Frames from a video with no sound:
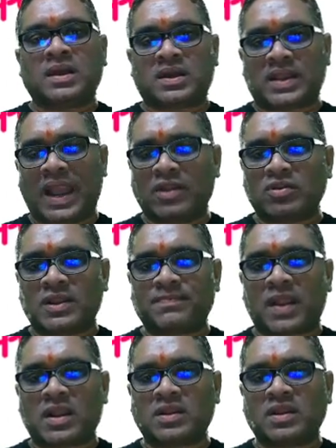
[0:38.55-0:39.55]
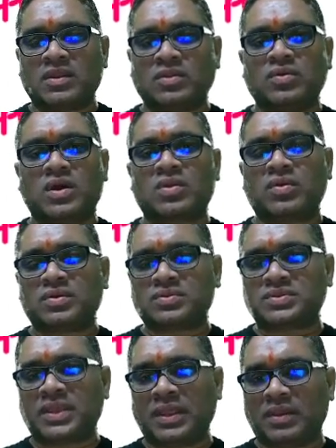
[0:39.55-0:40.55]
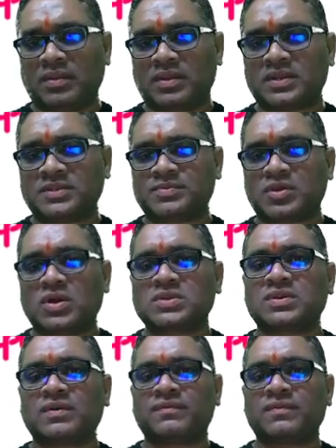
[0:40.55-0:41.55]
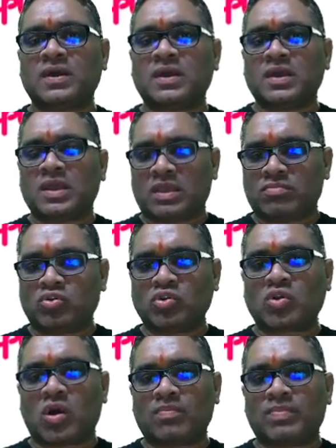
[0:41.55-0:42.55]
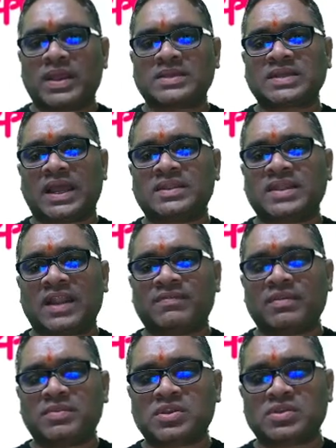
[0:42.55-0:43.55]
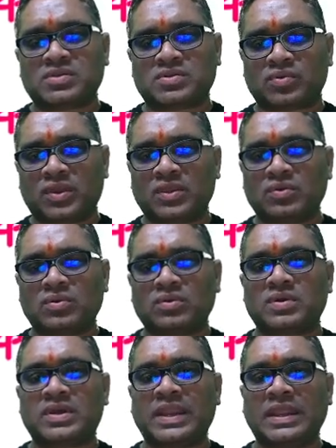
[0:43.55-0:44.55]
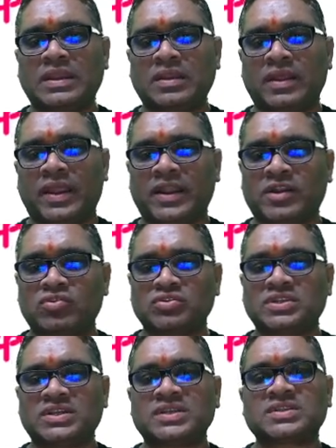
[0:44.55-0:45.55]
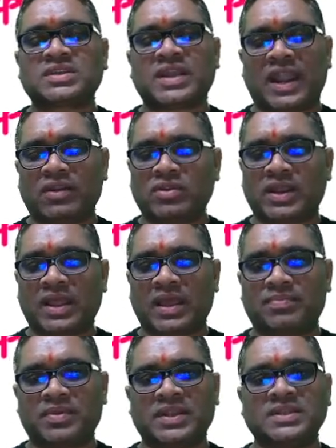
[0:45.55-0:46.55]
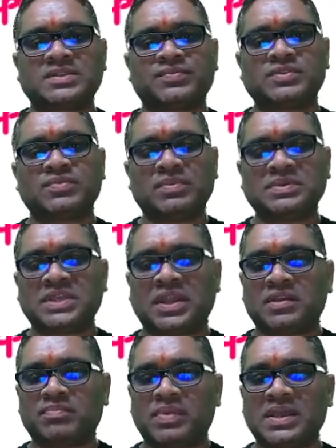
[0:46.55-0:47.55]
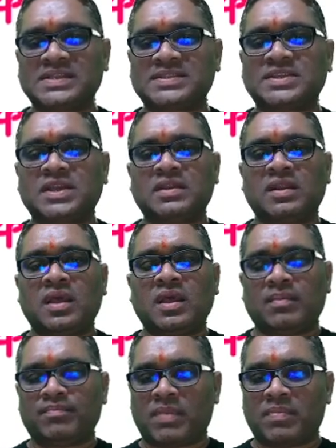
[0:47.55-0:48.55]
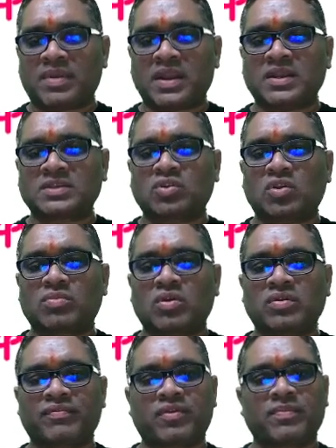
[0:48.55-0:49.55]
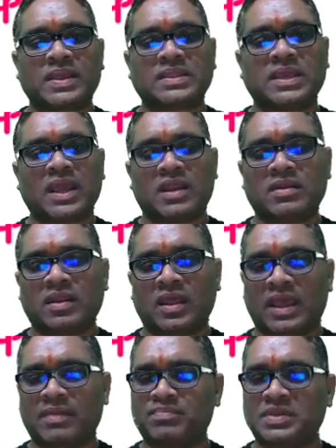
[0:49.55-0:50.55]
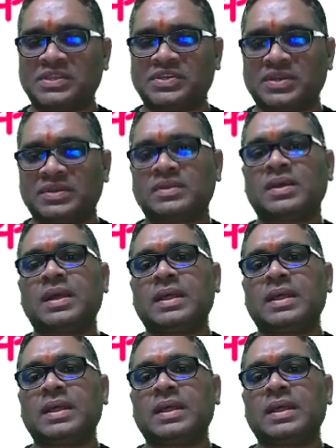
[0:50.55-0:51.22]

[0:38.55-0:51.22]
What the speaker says: Granular pattern, you are going to see it is because of immune complex, and that will be showing you green heterogeneous granular appearance, which will be seen in PSGN, membranous glomerulonephropathy, and MPGN.